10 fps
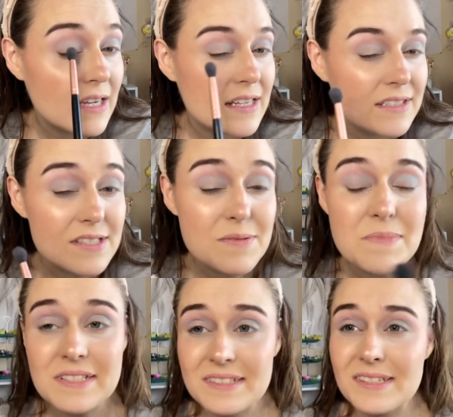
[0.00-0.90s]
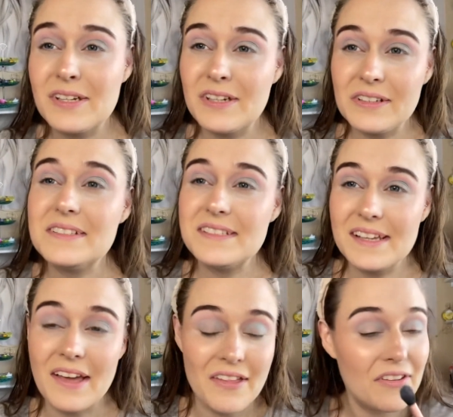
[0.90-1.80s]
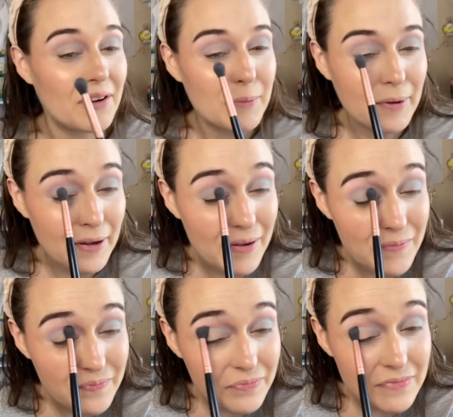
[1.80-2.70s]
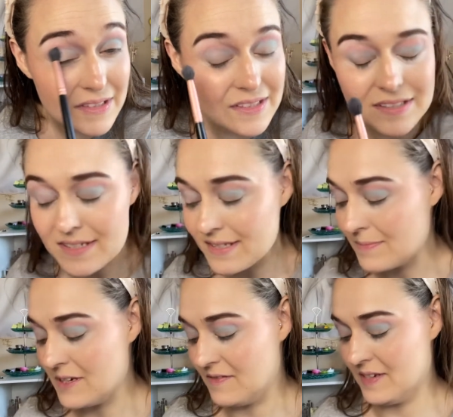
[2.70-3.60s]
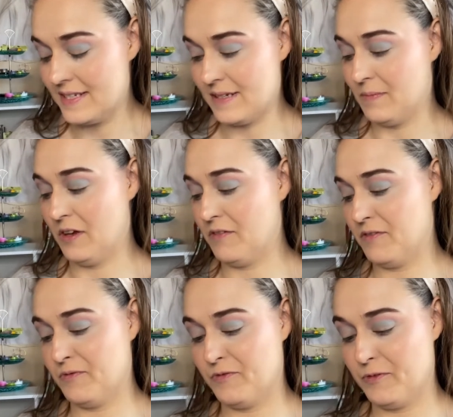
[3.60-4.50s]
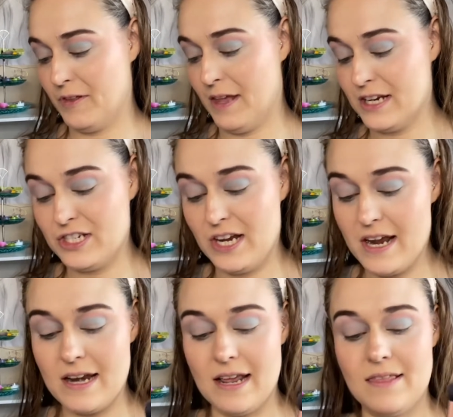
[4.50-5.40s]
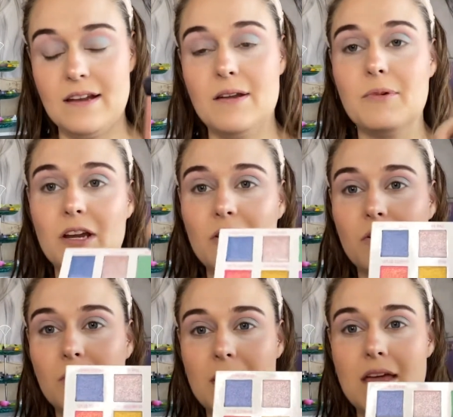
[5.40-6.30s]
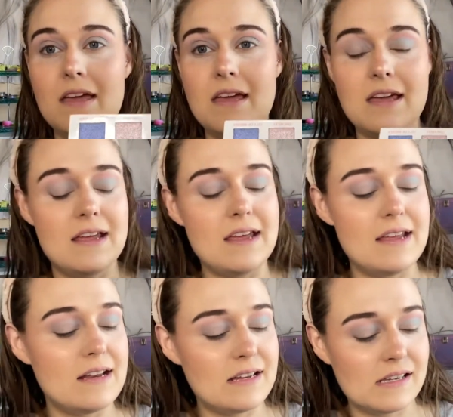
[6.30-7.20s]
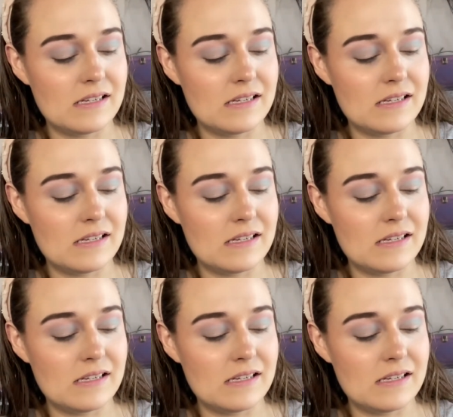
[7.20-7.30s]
Doesn't mix good together, but at least I'm giving some love for that shade. And then I'm gonna go in